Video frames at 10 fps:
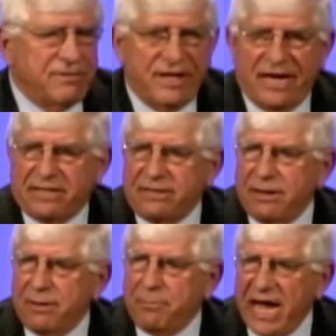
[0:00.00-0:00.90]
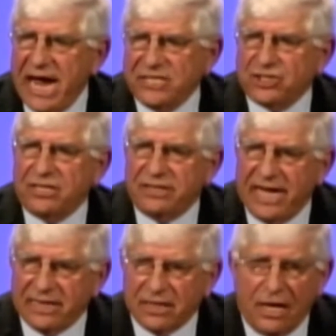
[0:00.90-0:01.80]
that passion,
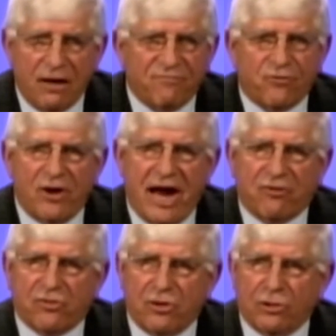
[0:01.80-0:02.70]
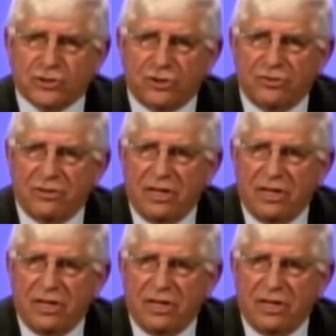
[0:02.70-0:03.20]
that love for agriculture